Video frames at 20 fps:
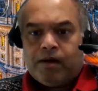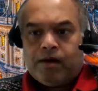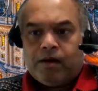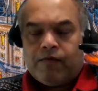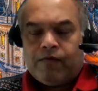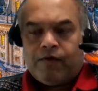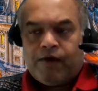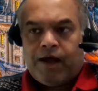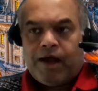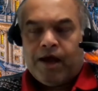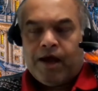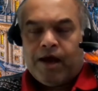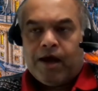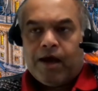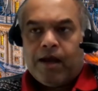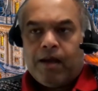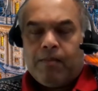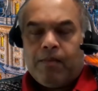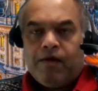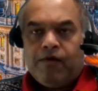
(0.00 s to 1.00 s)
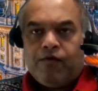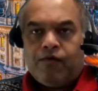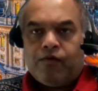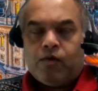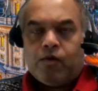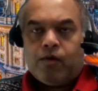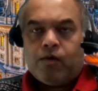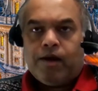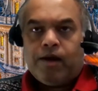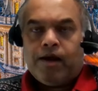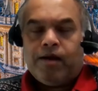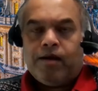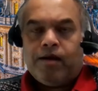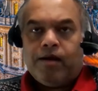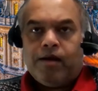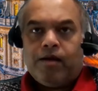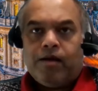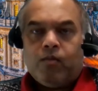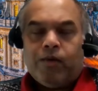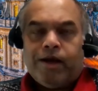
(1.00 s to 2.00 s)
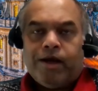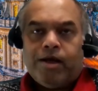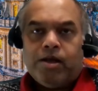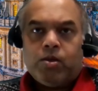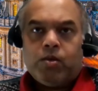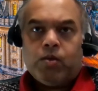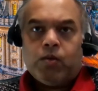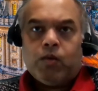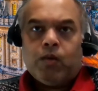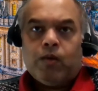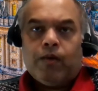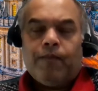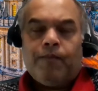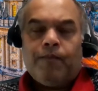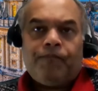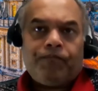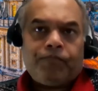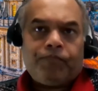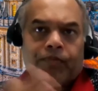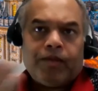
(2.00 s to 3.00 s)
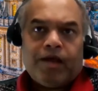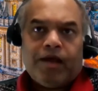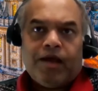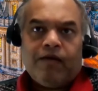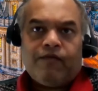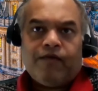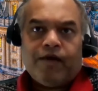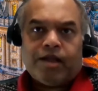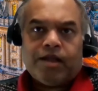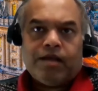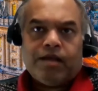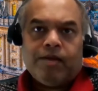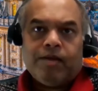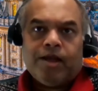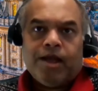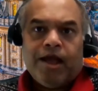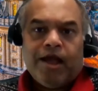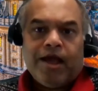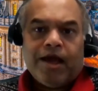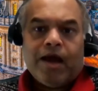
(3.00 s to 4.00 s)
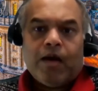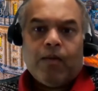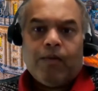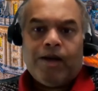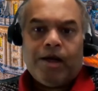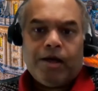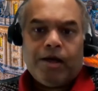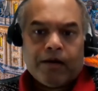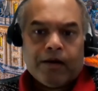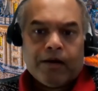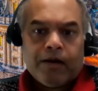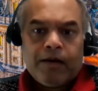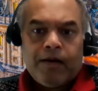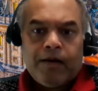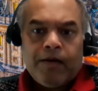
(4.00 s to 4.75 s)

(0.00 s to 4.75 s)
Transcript: of AI before it went to effectively the AI winter.